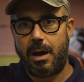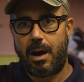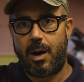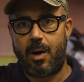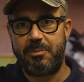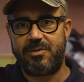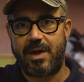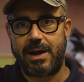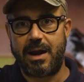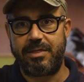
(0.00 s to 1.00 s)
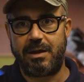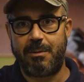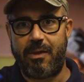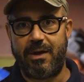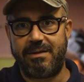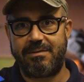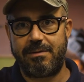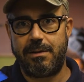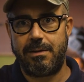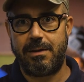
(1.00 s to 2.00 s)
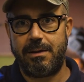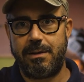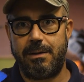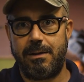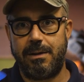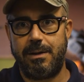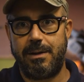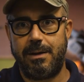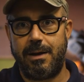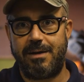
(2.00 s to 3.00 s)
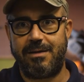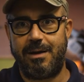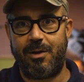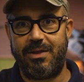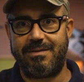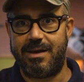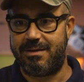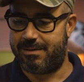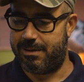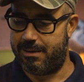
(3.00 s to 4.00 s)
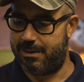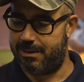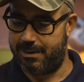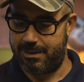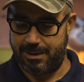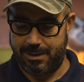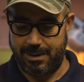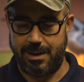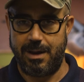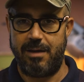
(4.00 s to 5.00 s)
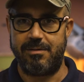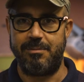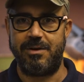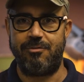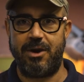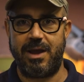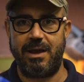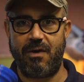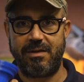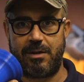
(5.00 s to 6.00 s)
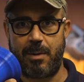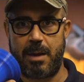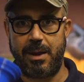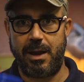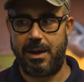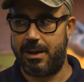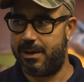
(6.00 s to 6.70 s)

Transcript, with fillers: Oh, I'm saying nothing about this. I don't know what this is. Some sort of drinking vessel, maybe?